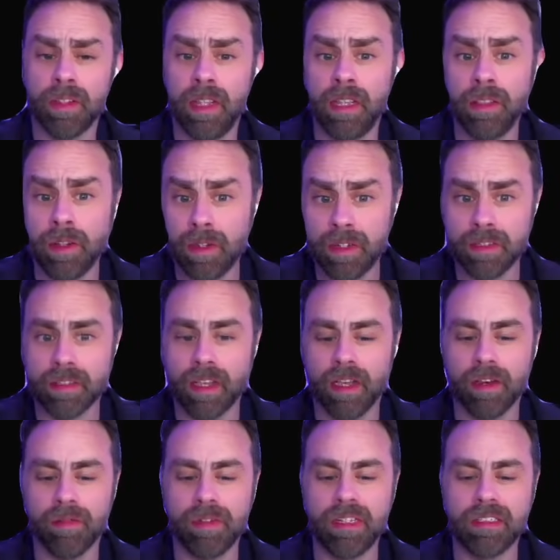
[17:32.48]

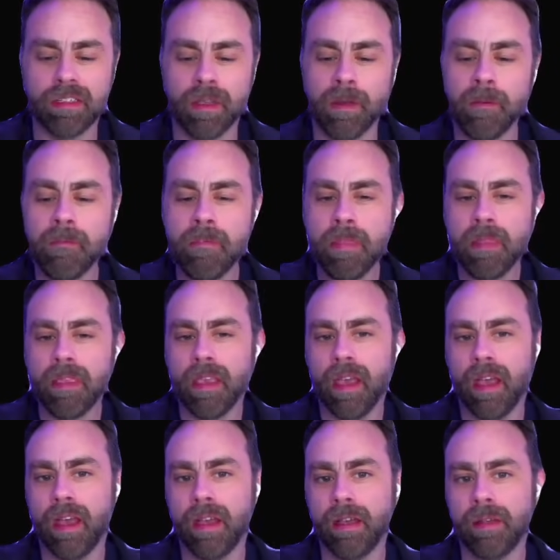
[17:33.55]
discography. So
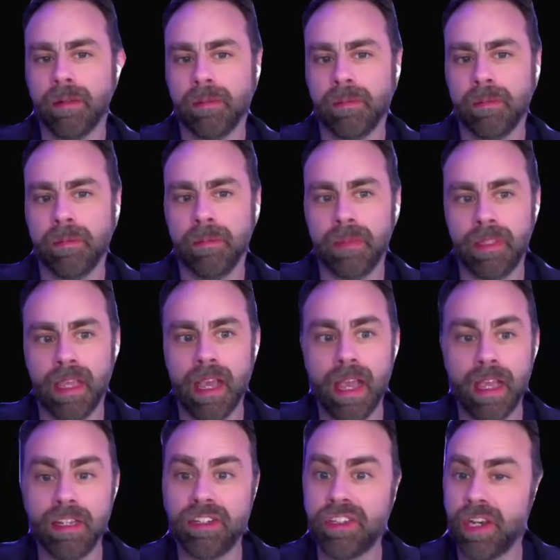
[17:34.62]
yeah,
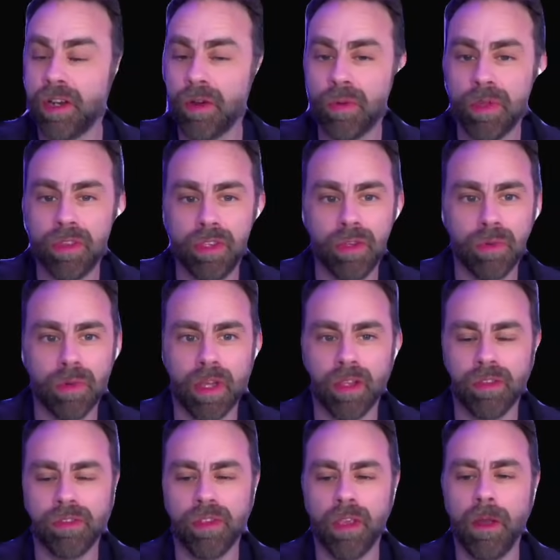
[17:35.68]
and share it with you all.
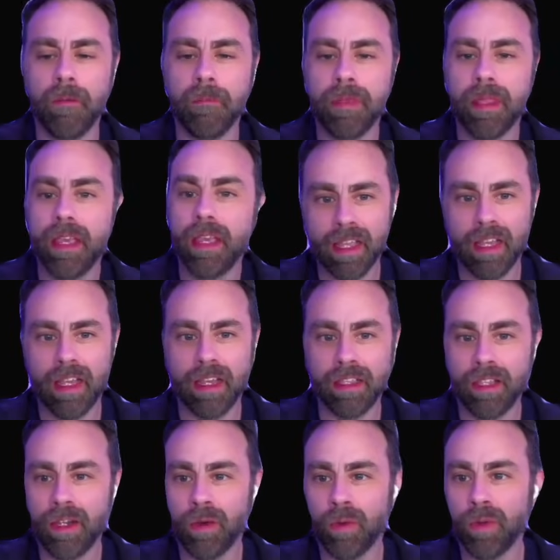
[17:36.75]
So you
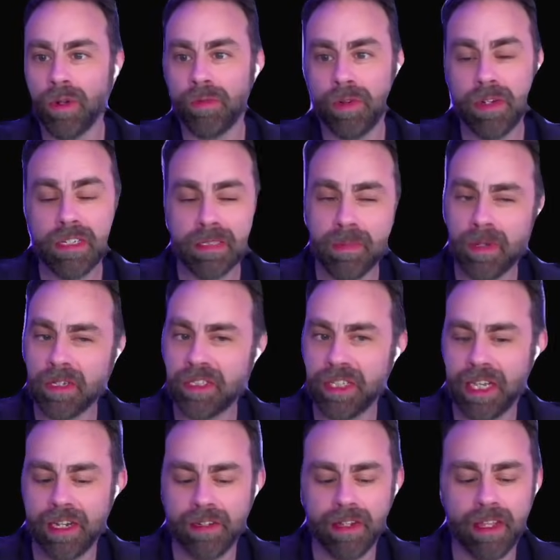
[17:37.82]
know, we're a very small
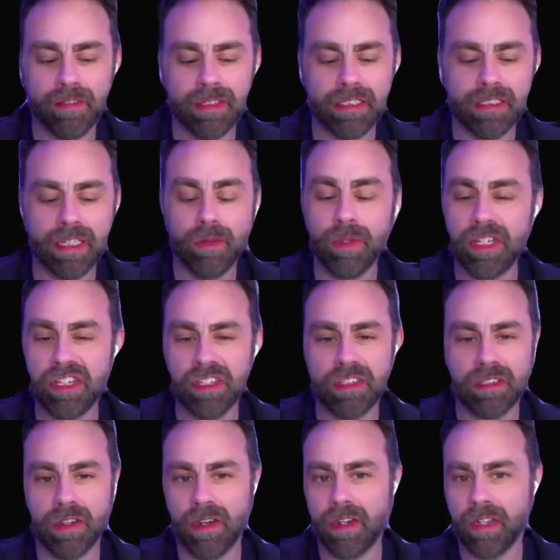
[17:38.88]
channel, obviously. We just
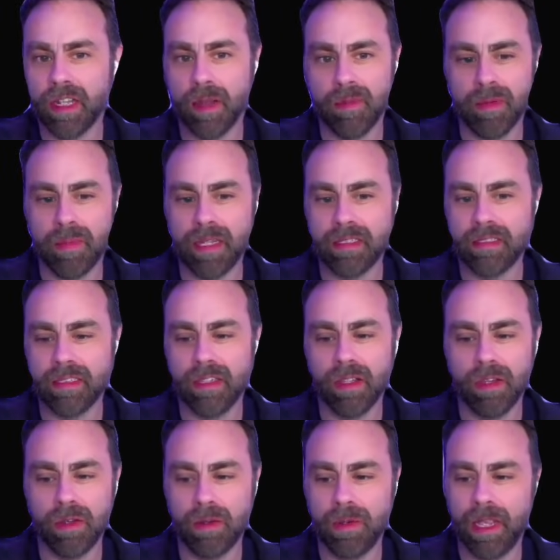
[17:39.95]
started a couple months
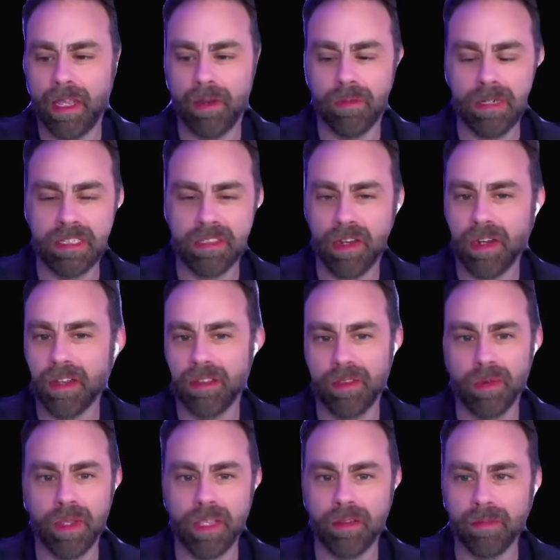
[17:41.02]
ago, and we started
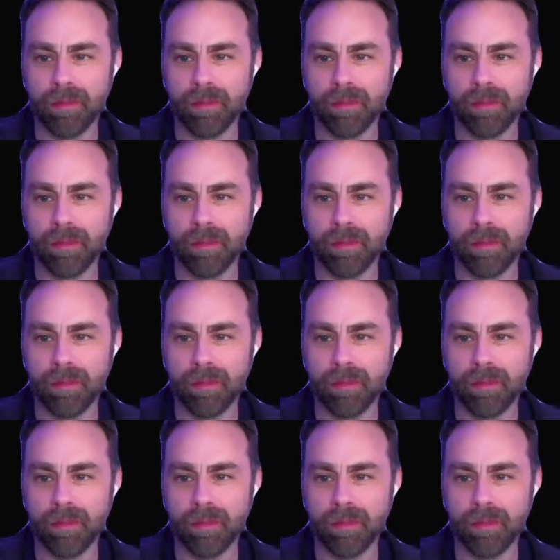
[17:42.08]
doing